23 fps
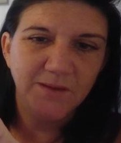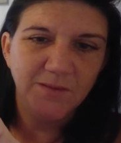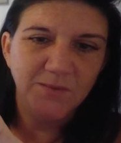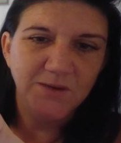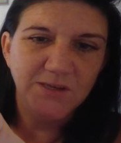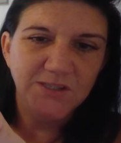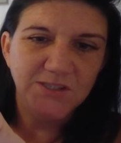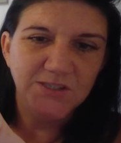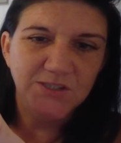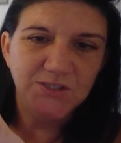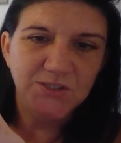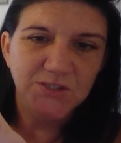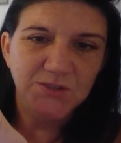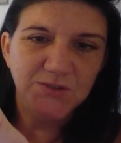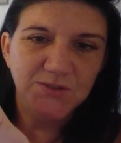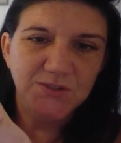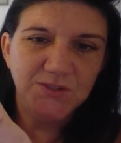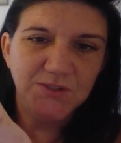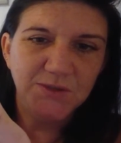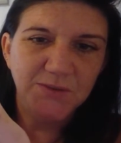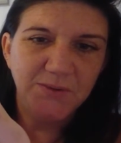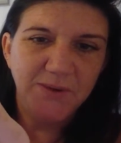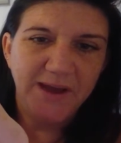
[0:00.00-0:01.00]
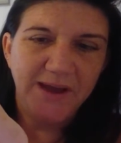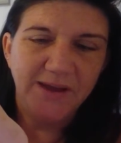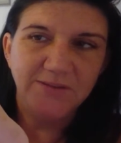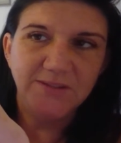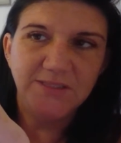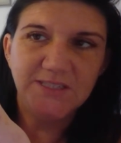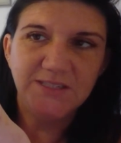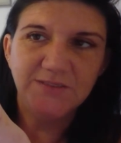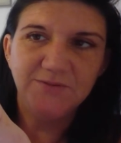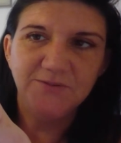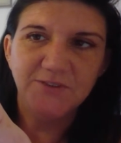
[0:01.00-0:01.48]
It just shows you how
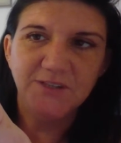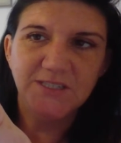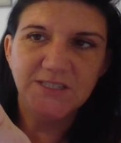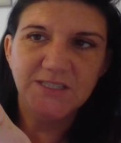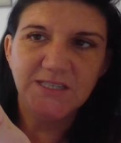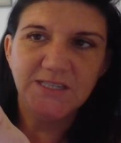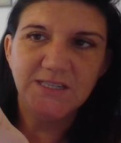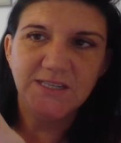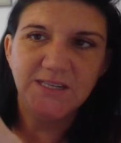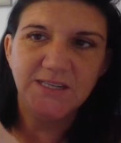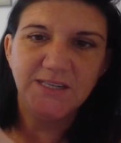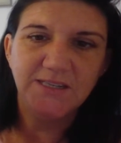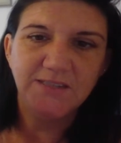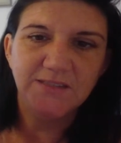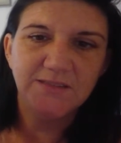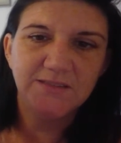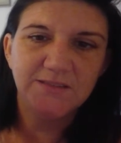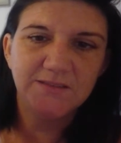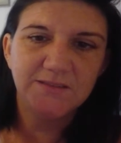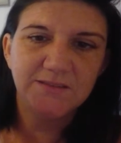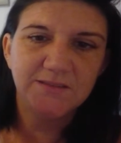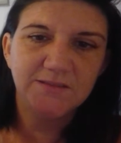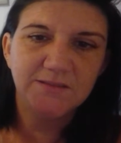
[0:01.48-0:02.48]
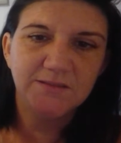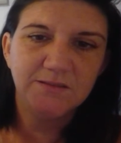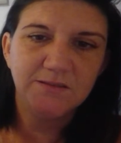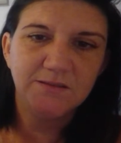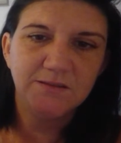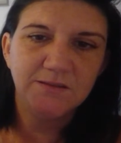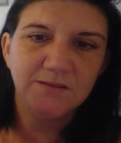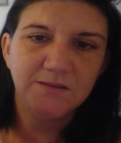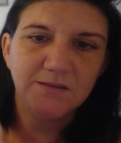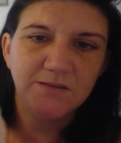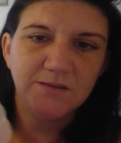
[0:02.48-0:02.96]
different it is.
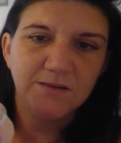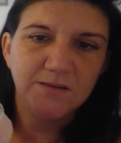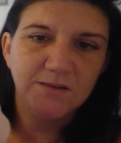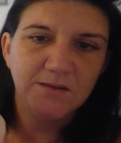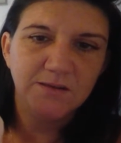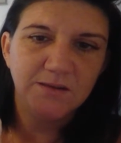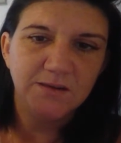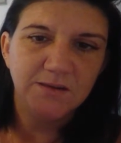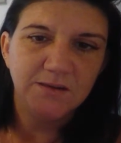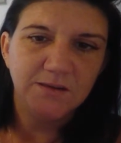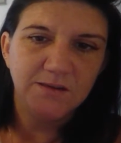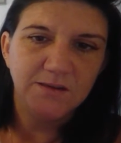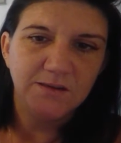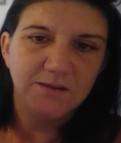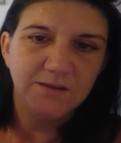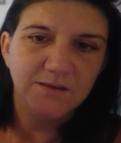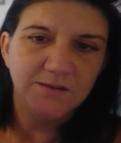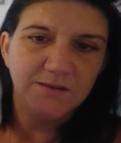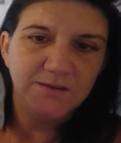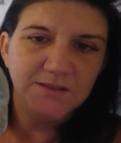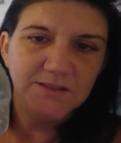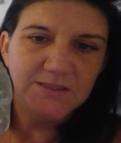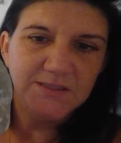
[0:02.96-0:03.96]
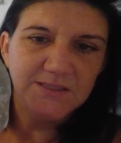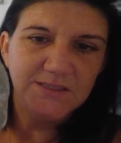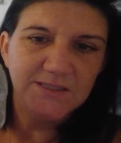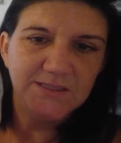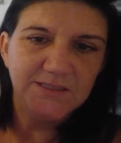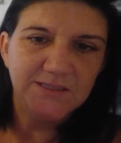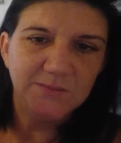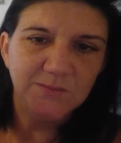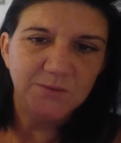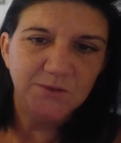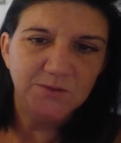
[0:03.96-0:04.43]
You see
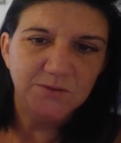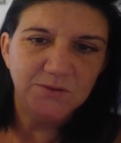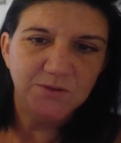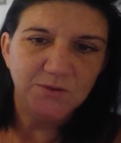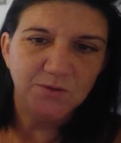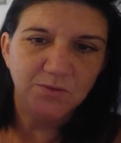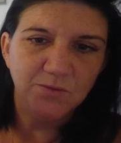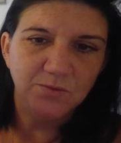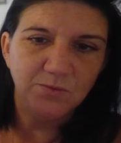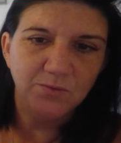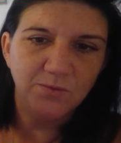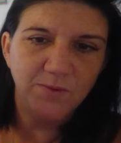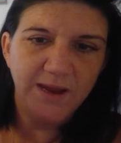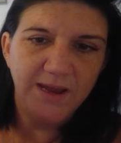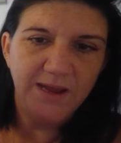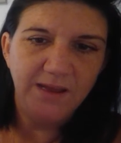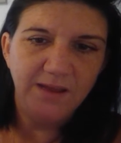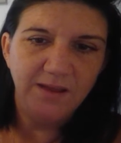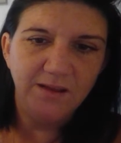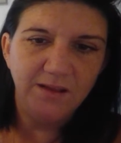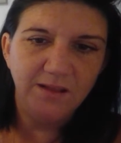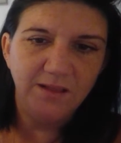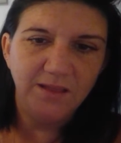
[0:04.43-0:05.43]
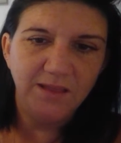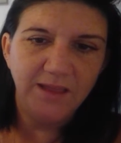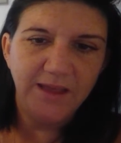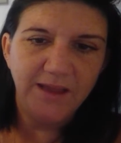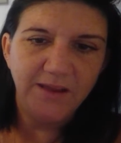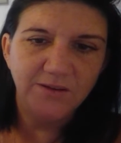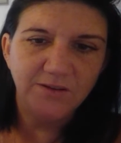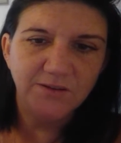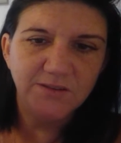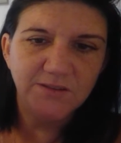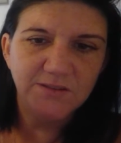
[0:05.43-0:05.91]
some of those great
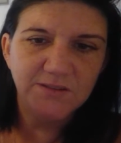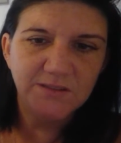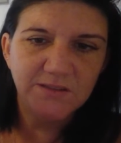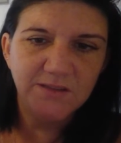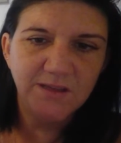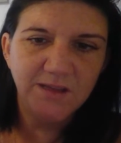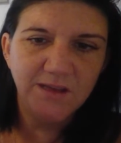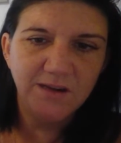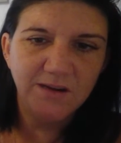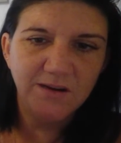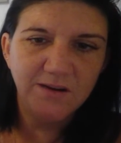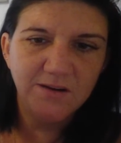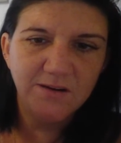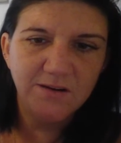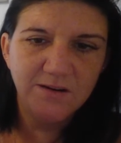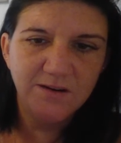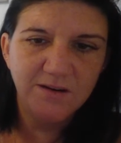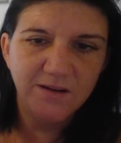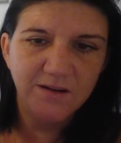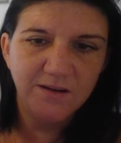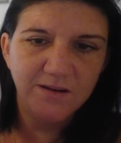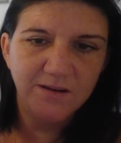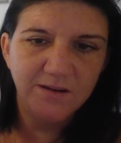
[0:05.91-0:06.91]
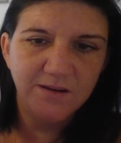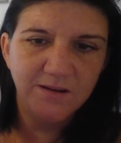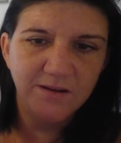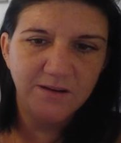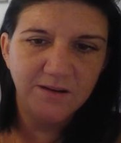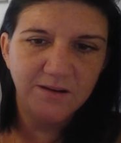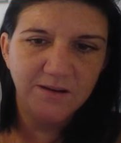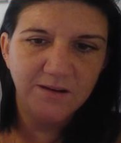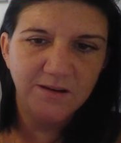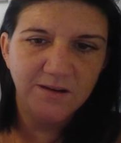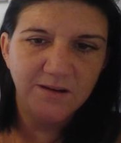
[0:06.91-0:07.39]
layers in there.
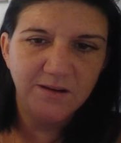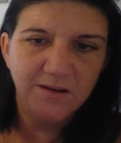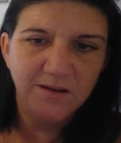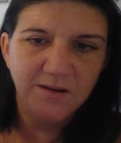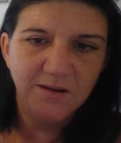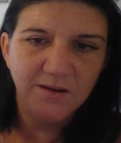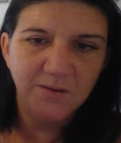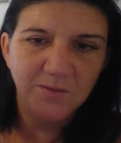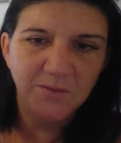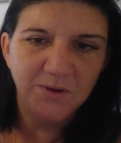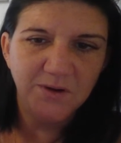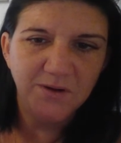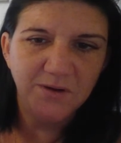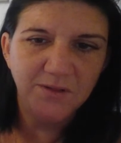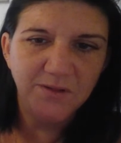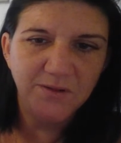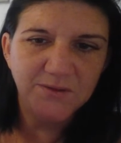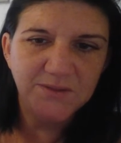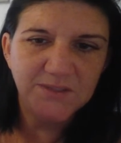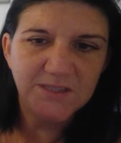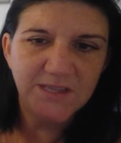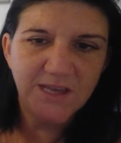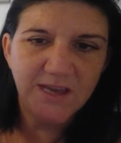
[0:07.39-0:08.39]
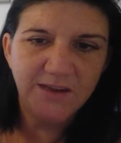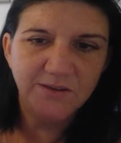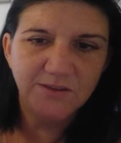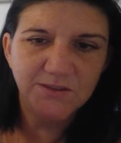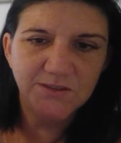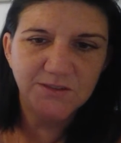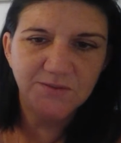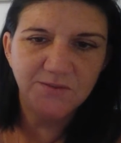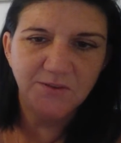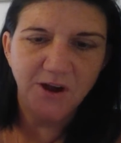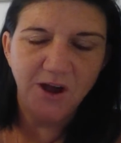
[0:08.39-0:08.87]
What are those
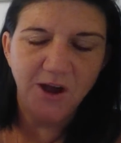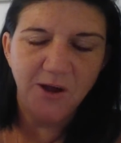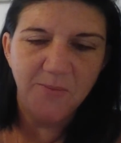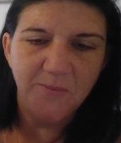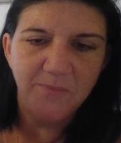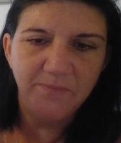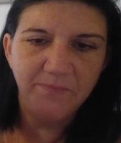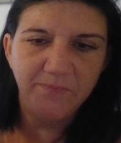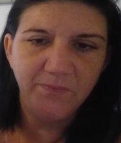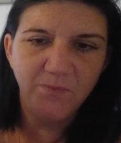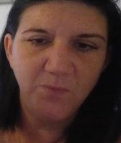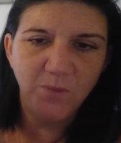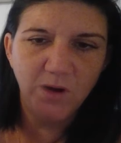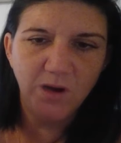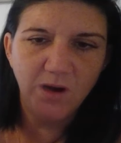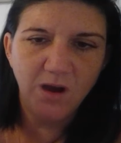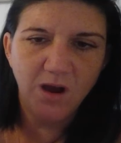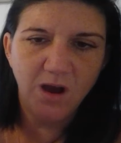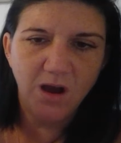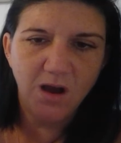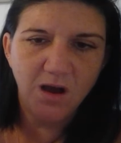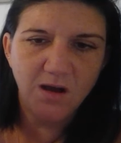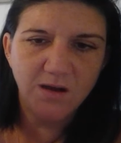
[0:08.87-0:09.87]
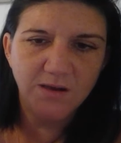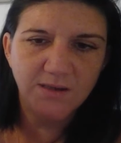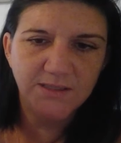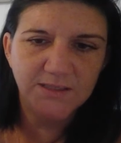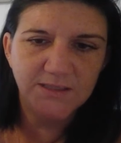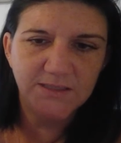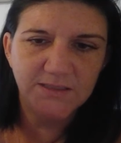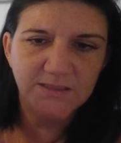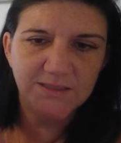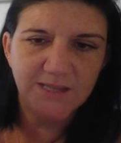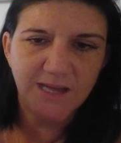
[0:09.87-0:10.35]
layers from? What
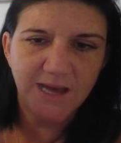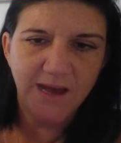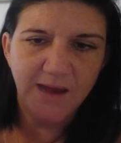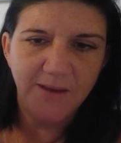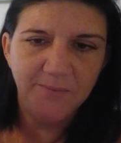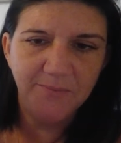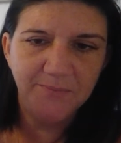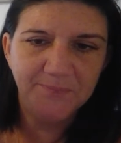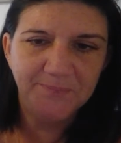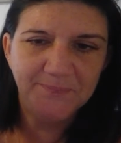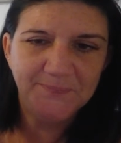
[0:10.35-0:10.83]
causes that?